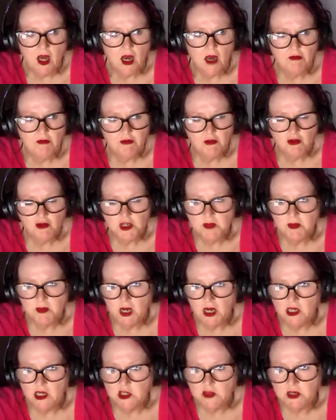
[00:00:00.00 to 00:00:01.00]
Unfortunately,
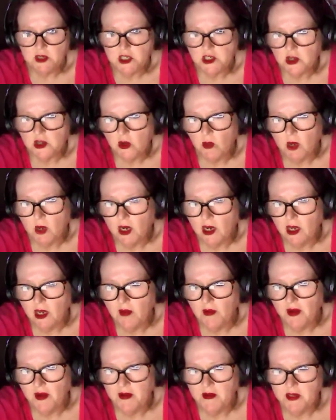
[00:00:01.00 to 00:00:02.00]
my husband's not well at the
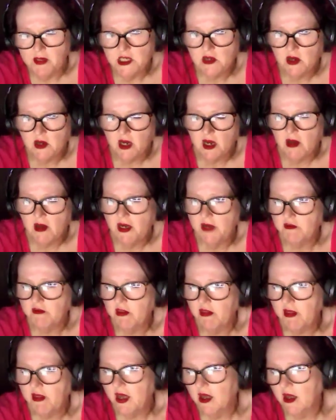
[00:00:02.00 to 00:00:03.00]
moment, so I can't
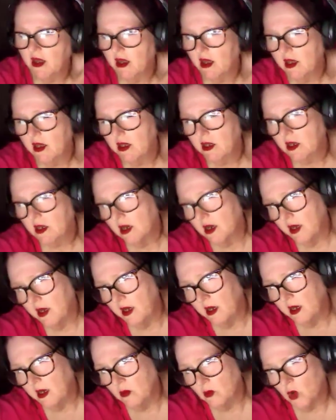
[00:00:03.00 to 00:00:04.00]
even think like
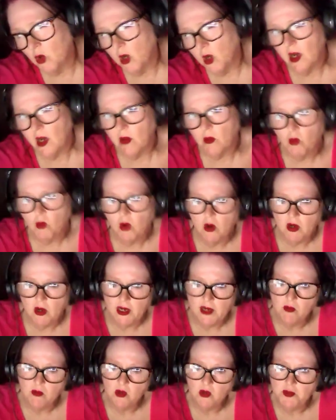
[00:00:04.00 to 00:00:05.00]
what
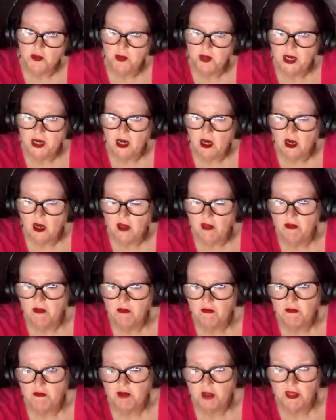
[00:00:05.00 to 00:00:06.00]
it would be like
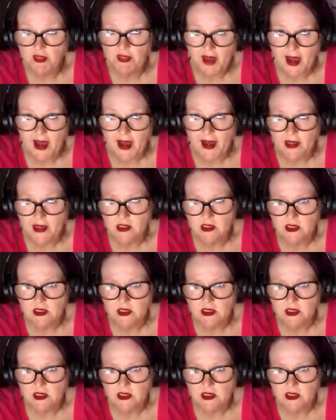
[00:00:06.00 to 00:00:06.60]
for that